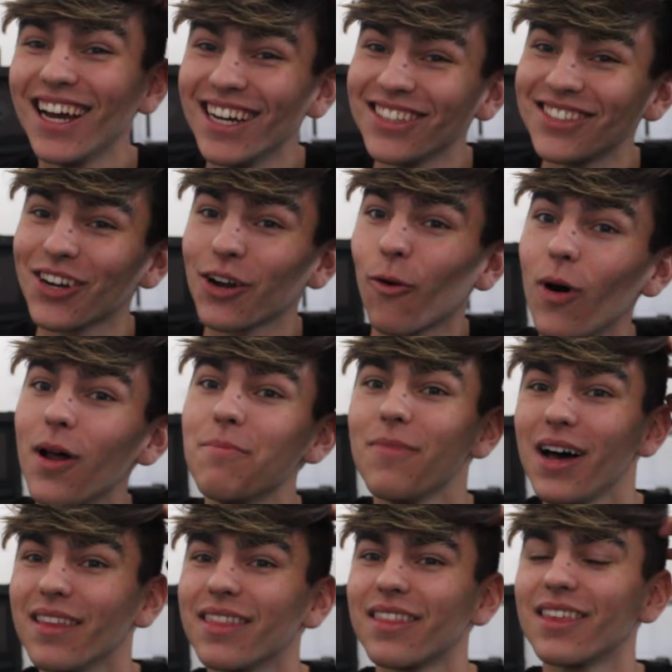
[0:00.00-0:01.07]
It took 1
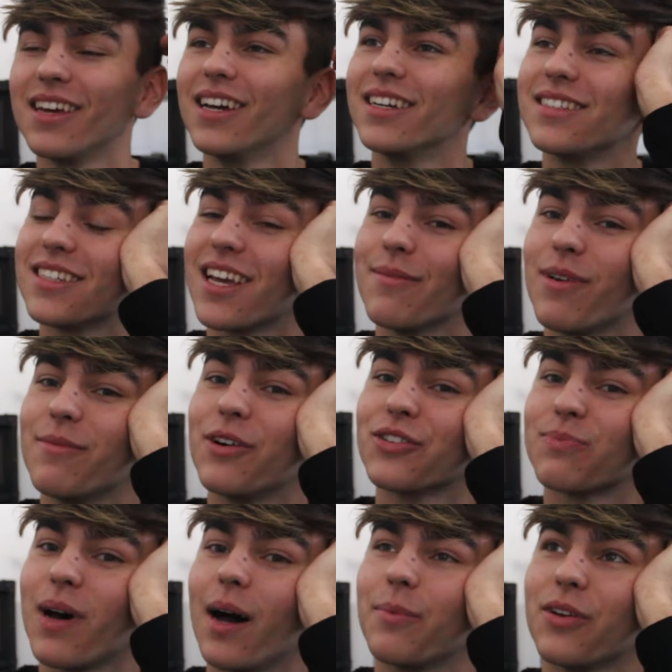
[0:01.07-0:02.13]
month to get my
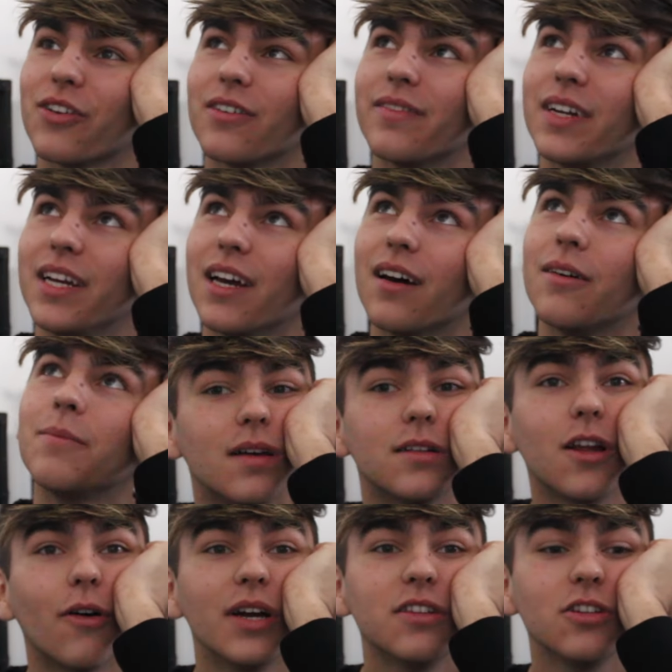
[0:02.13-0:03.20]
most popular video.
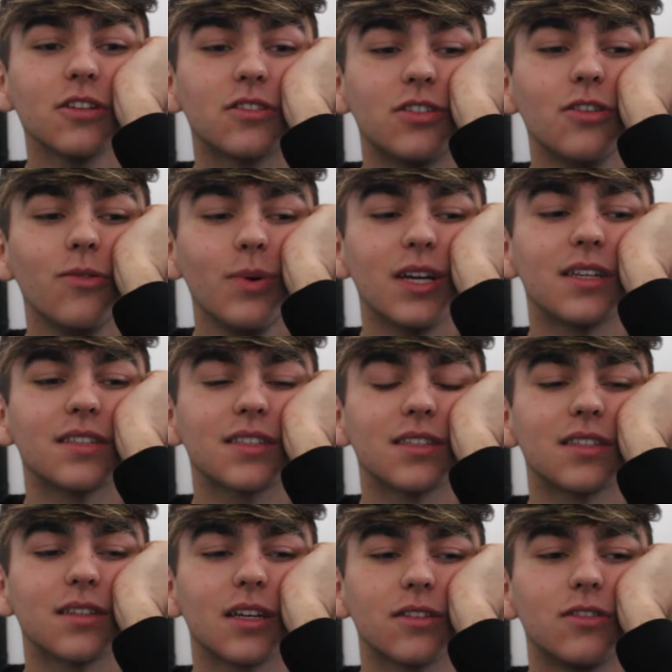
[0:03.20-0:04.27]
No, it took 2 weeks,
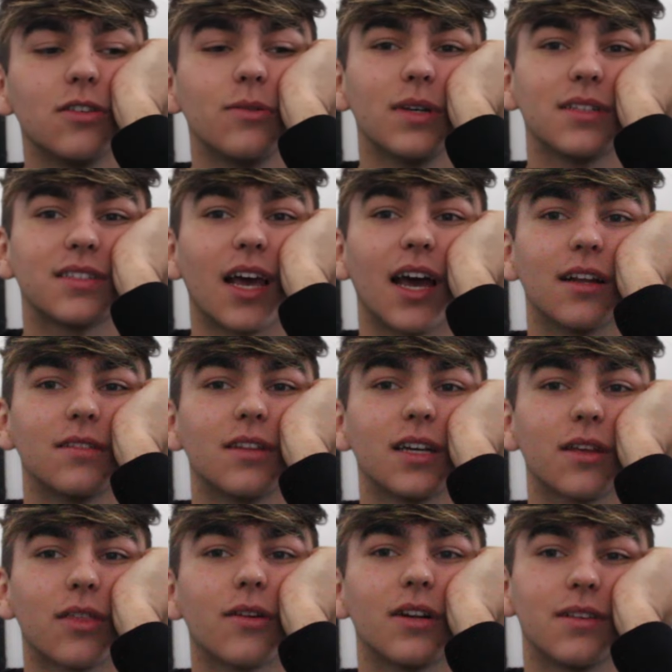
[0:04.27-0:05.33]
because in like 2 weeks I had
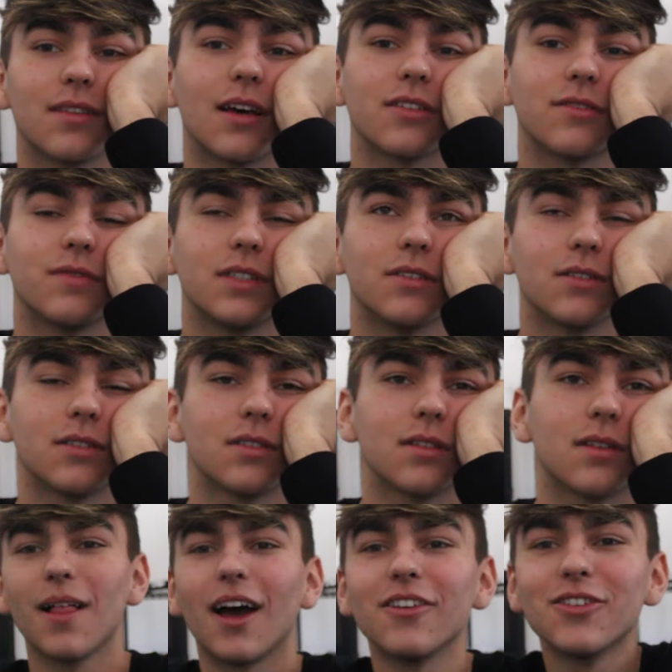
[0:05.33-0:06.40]
like 30,000 views.
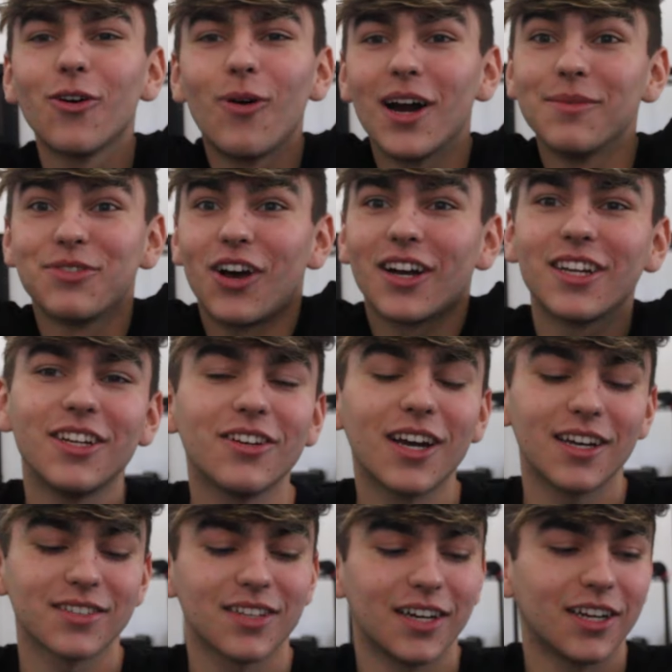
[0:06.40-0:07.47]
I don't know why I'm talking to you
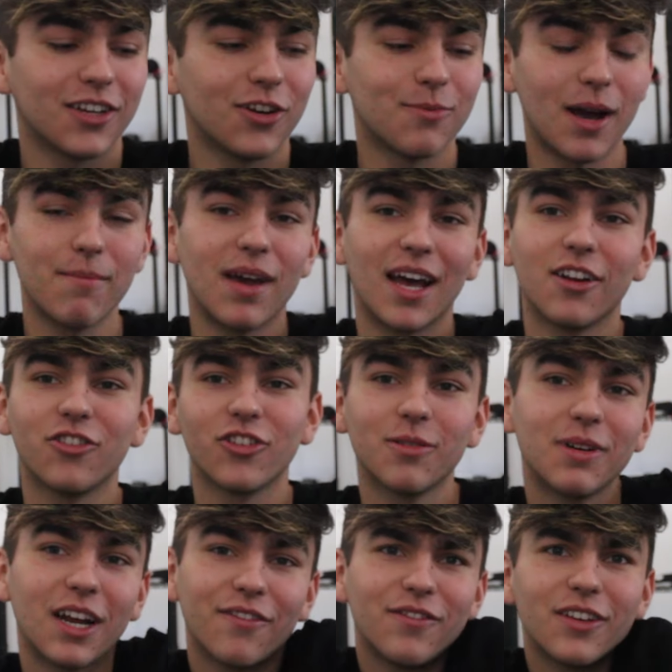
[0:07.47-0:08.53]
guys like you're my manager,
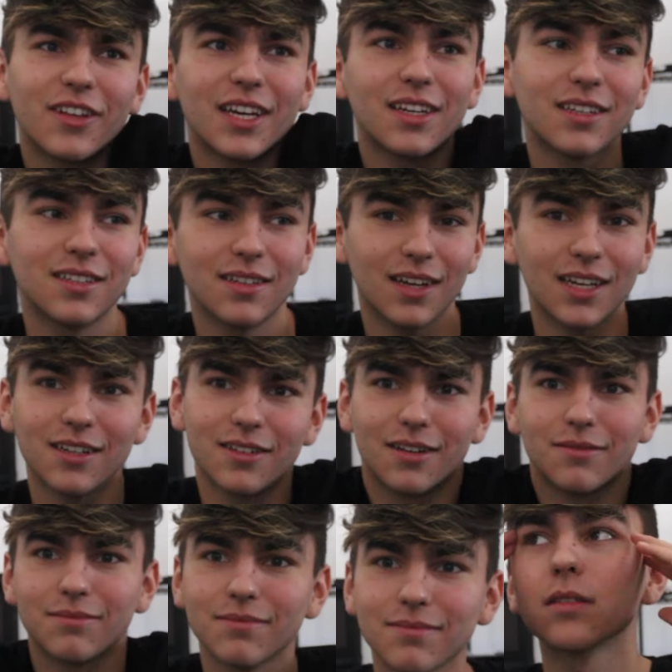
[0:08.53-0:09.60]
but I feel like, I don't
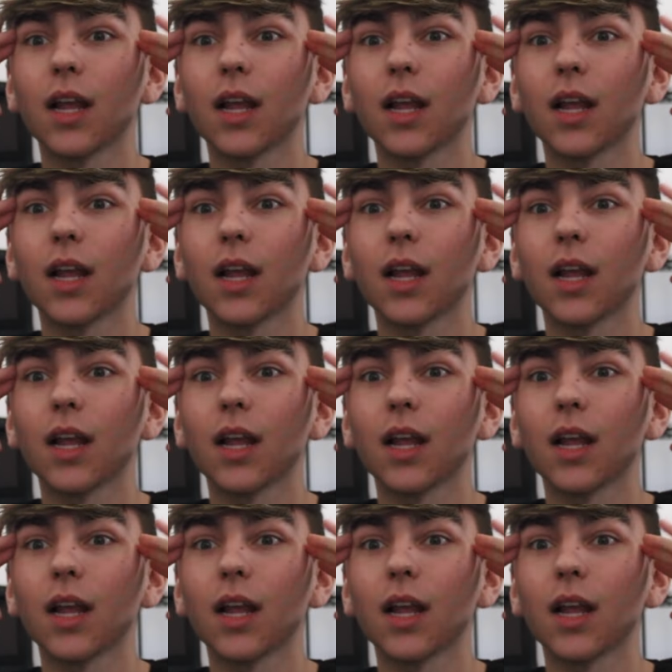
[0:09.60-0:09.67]
know.